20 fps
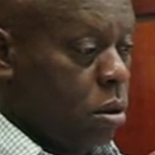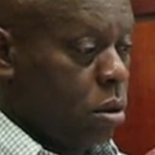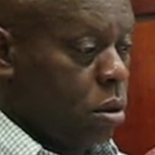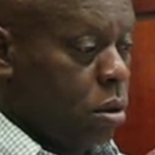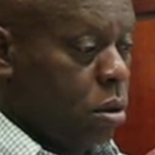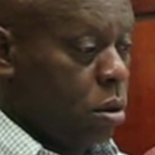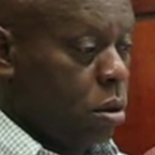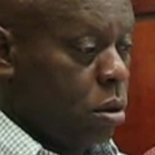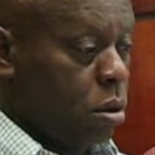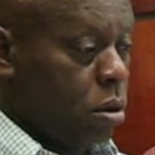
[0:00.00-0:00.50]

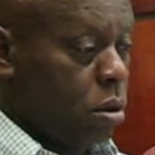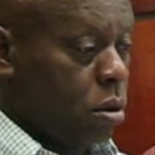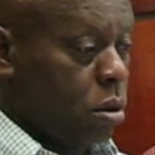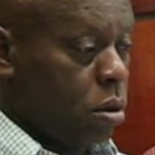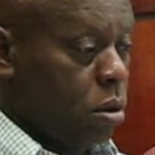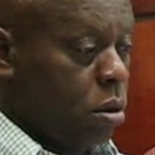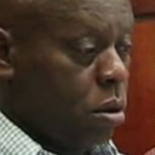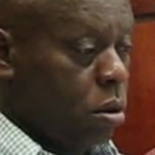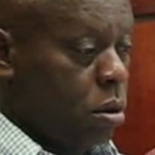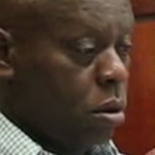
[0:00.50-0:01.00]

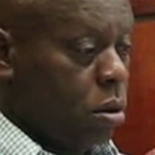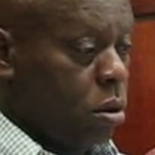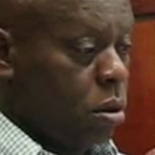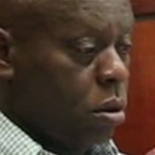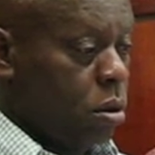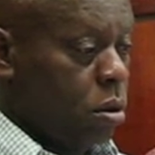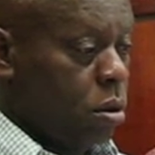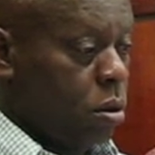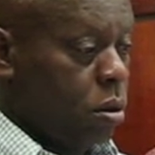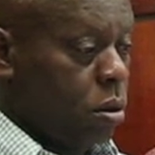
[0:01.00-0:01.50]

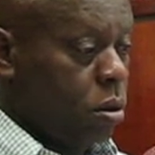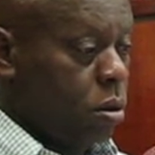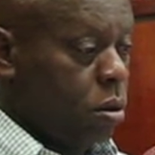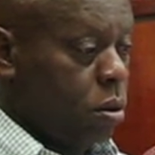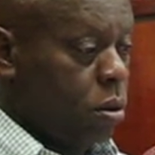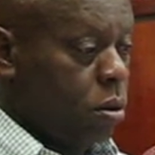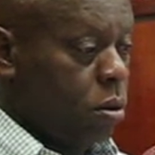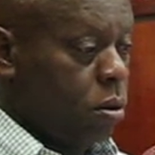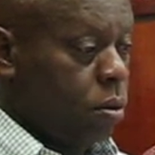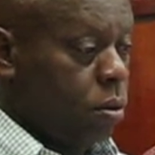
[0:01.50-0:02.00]

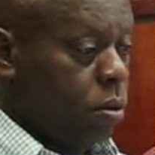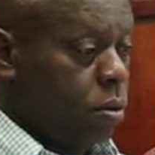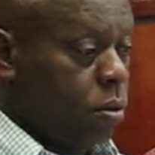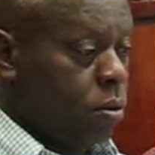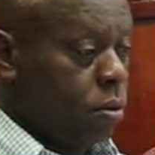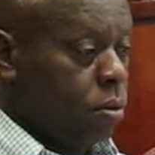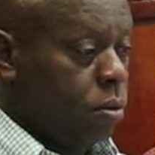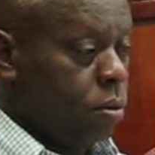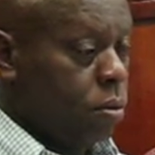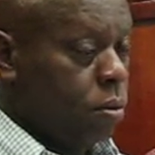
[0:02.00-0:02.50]

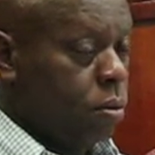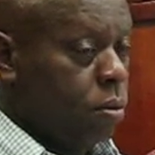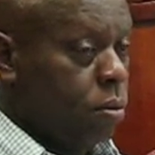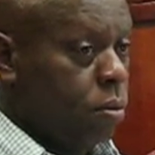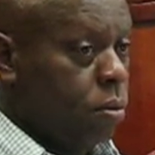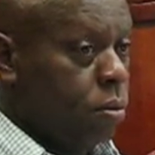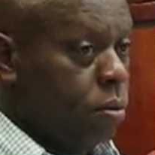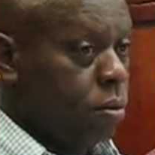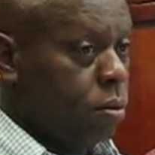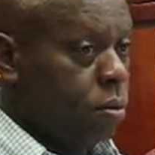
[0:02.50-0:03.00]

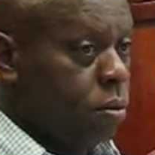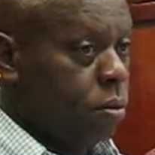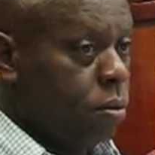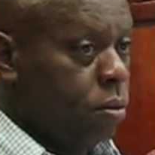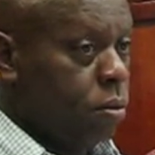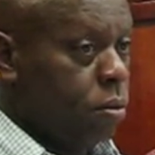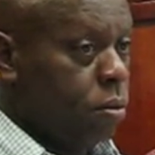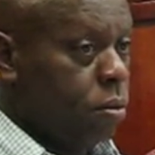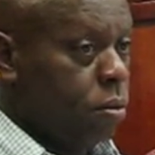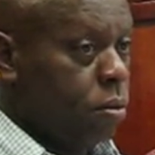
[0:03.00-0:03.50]

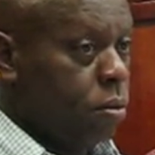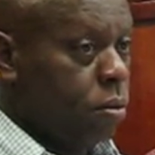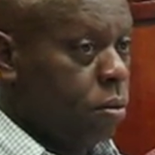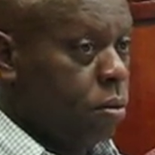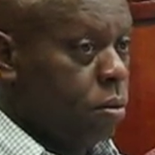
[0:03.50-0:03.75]
(not speaking)